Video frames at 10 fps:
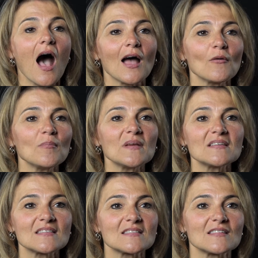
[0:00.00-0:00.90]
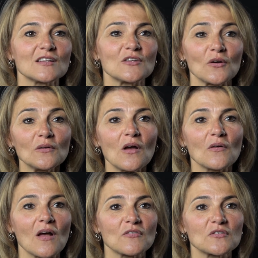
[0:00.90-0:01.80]
I will be assisting your
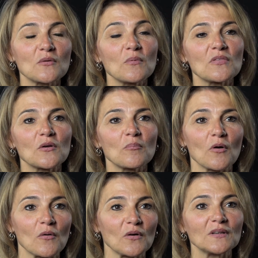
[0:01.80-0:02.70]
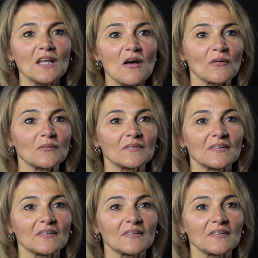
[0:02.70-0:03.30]
loan officer with your brokered loan.